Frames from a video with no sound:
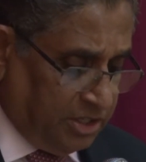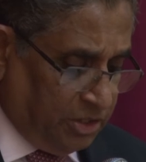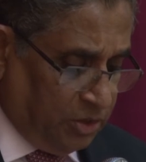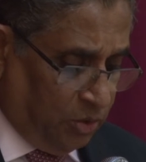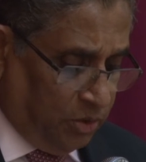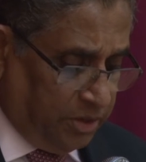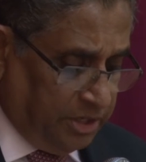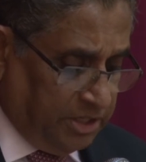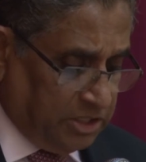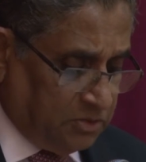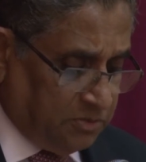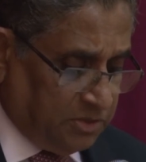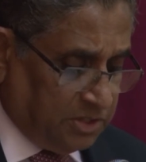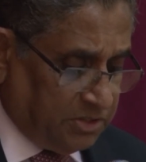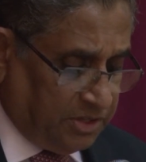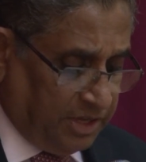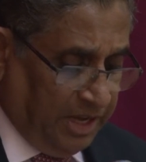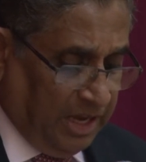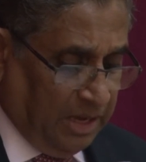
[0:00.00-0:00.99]
Nonis
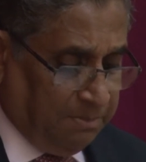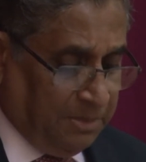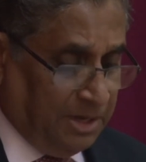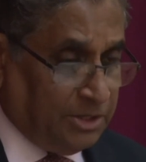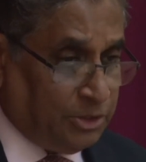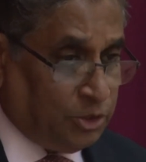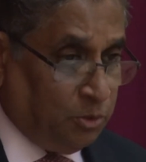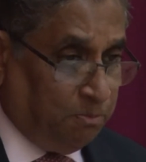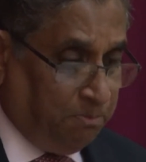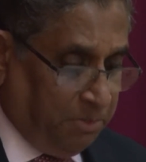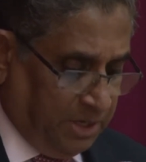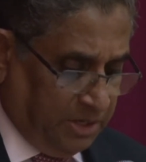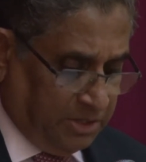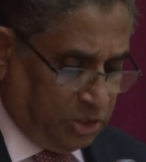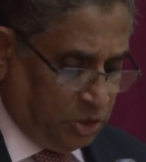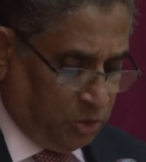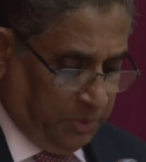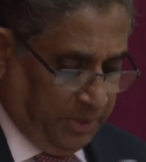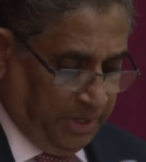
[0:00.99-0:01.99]
was able to
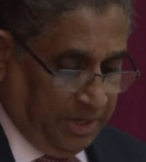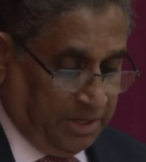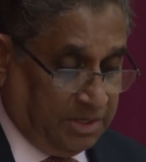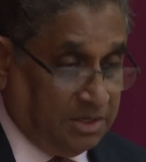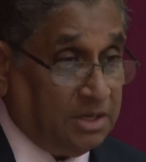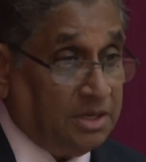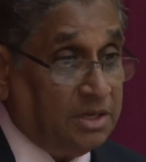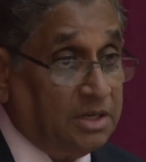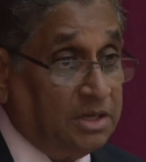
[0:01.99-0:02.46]
persuade